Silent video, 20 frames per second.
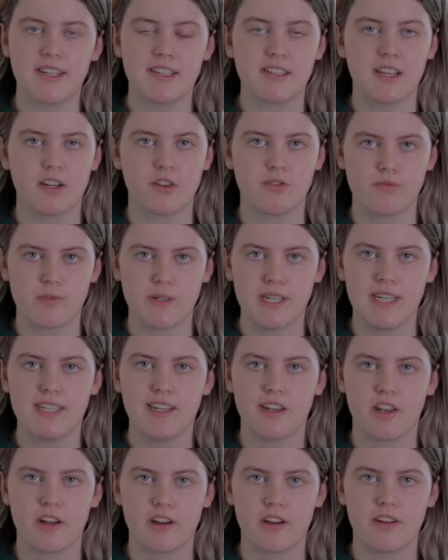that can read
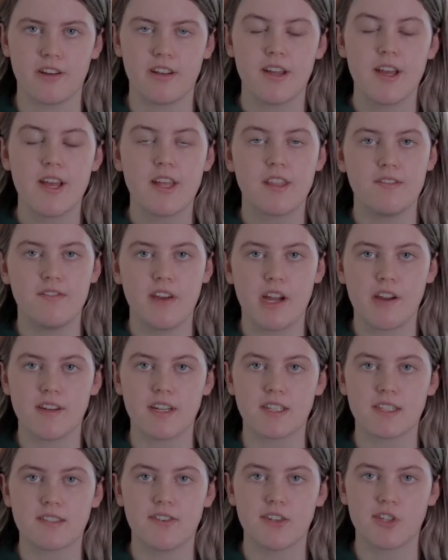and learn the
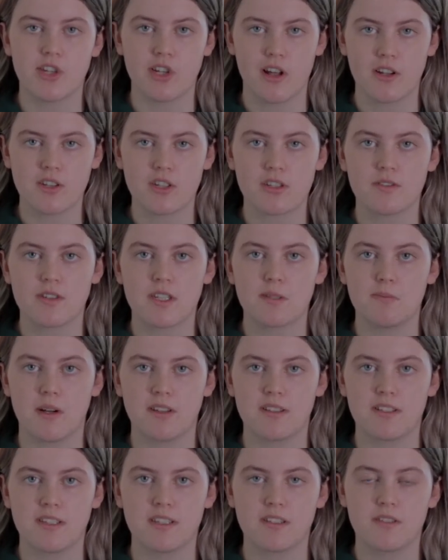various physiological
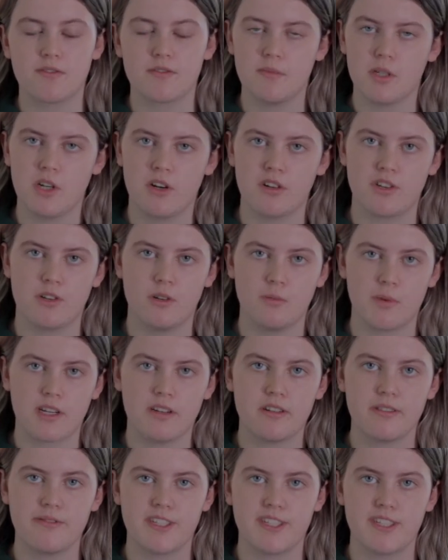responses from the autonomic
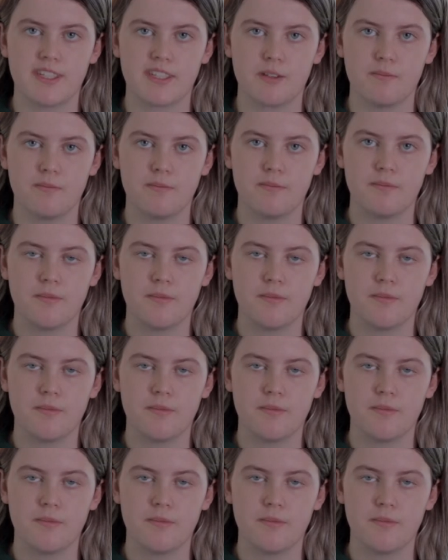nervous system,